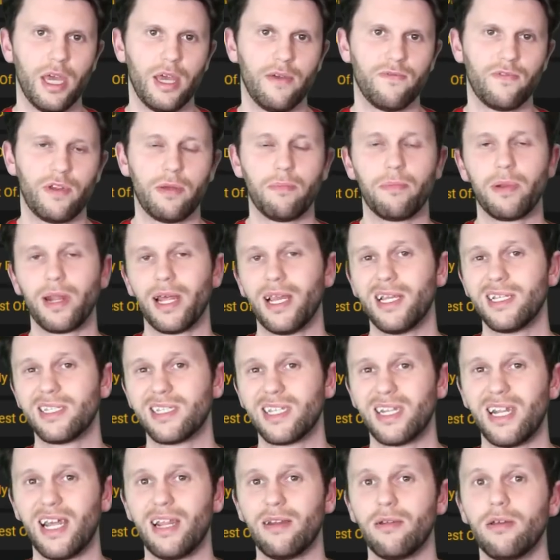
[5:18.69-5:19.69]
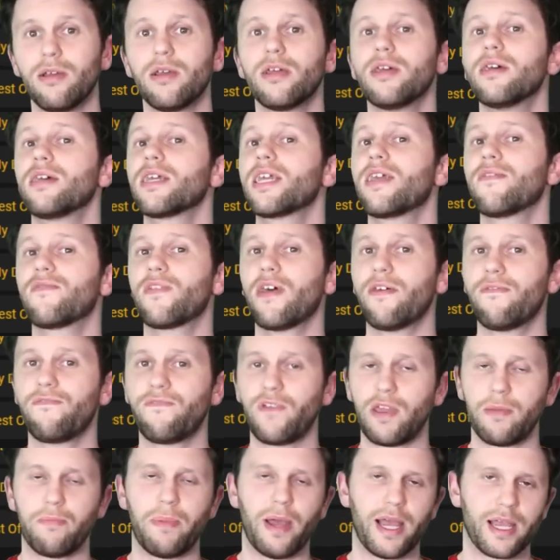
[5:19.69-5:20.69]
for them players to then give their
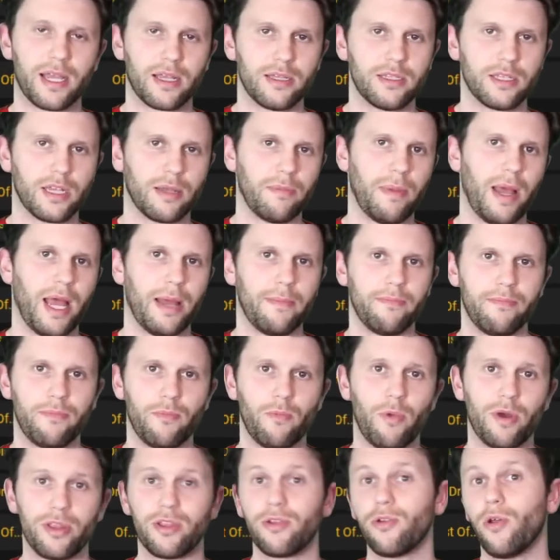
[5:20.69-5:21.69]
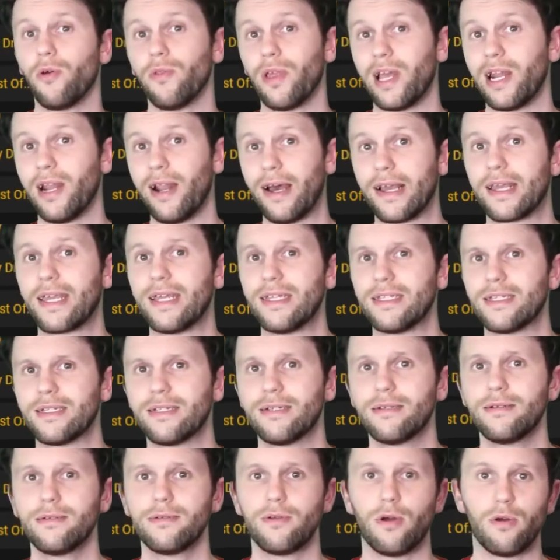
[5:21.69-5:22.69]
feedback to Kabam, whether or not they like it
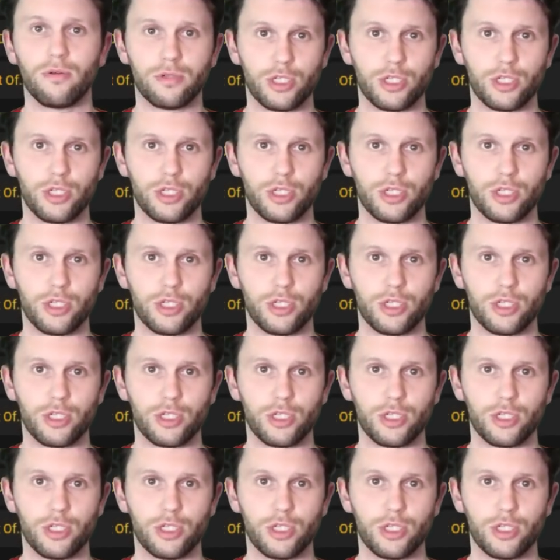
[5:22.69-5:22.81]
or